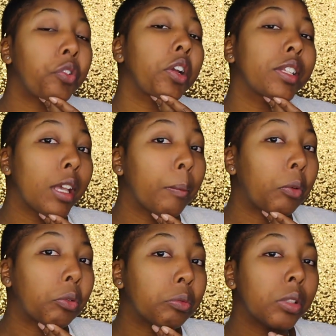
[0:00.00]
For
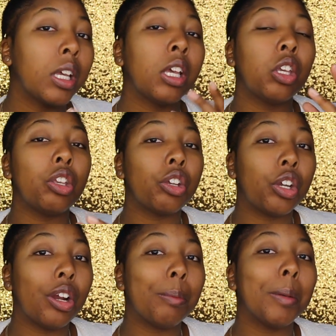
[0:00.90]
example, your
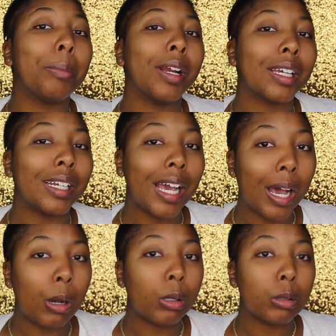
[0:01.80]
girl been breaking
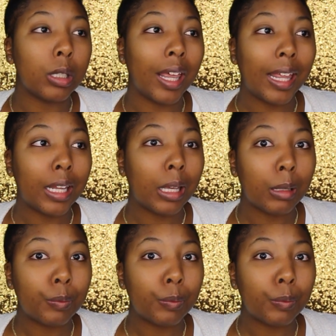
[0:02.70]
out lately.